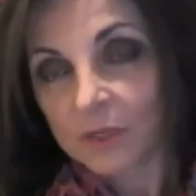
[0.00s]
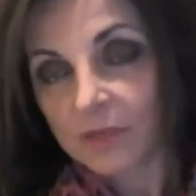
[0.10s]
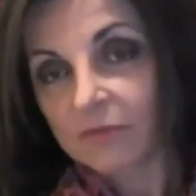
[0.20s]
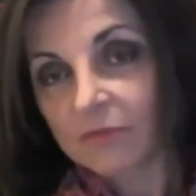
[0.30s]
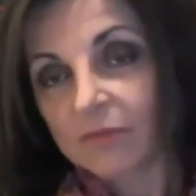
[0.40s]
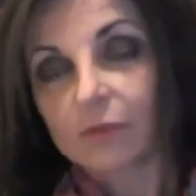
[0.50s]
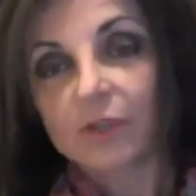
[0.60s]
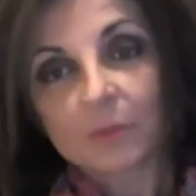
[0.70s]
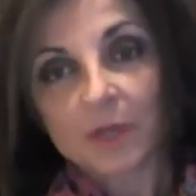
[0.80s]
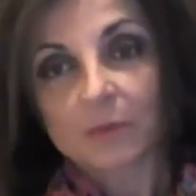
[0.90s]
But if you're an
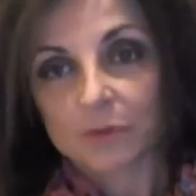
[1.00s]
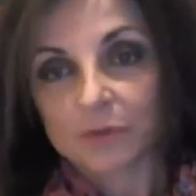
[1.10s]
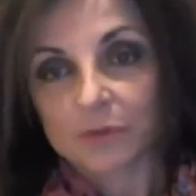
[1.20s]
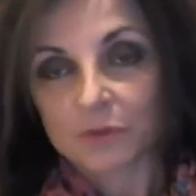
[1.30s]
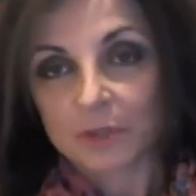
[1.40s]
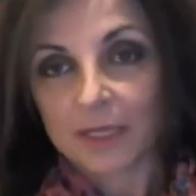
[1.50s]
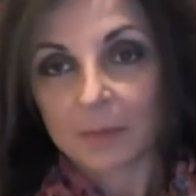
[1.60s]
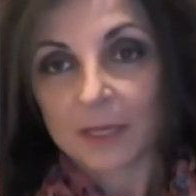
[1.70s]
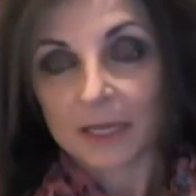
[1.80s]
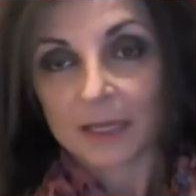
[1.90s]
independent producer like
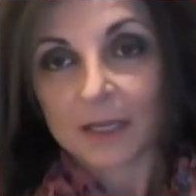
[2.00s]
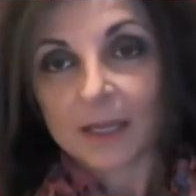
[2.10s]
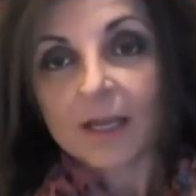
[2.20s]
me,